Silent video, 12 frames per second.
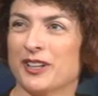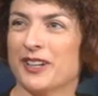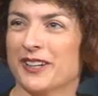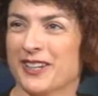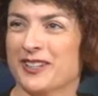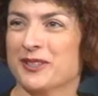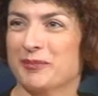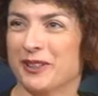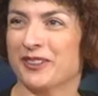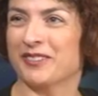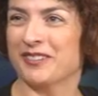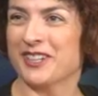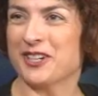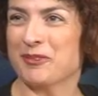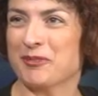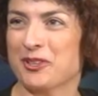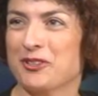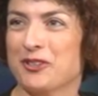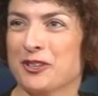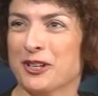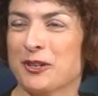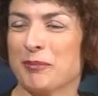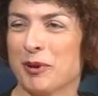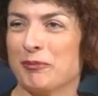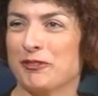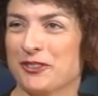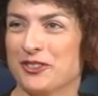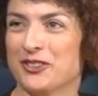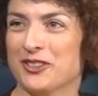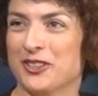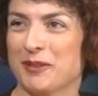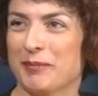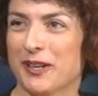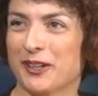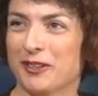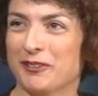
like asthma, hit it with a nuclear bomb first and then back off